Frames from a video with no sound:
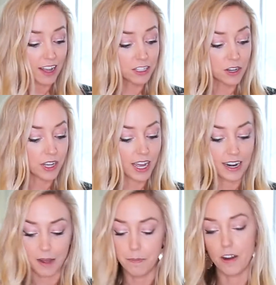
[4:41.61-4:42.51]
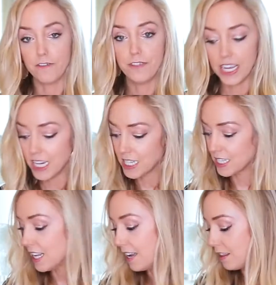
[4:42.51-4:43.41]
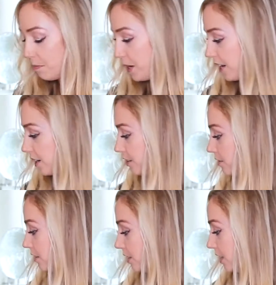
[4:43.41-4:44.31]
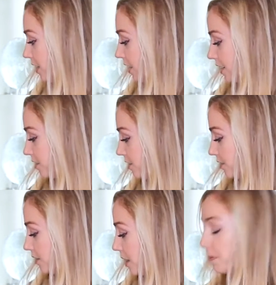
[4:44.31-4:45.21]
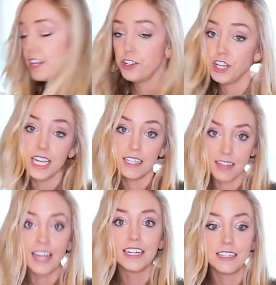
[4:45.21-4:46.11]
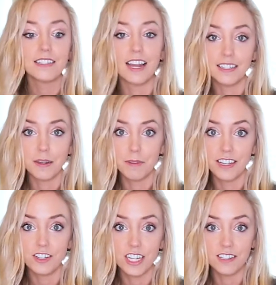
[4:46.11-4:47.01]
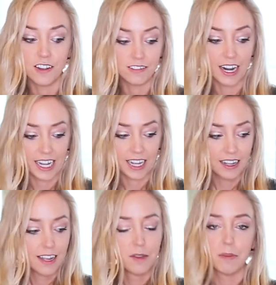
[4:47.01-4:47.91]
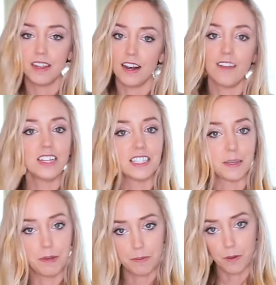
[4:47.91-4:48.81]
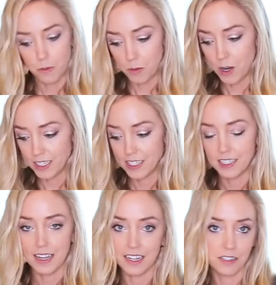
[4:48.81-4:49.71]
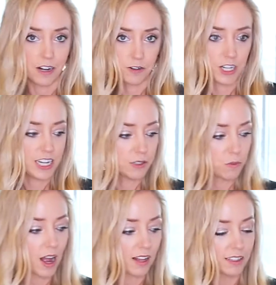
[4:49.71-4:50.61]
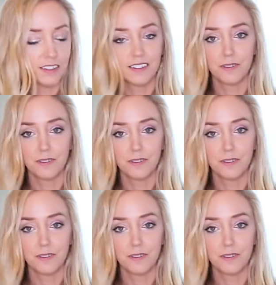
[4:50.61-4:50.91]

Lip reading: also cut up our figs, the pears, some of the cheese. I did slice some of the cheese already, but then obviously people will want to slice their own cheese while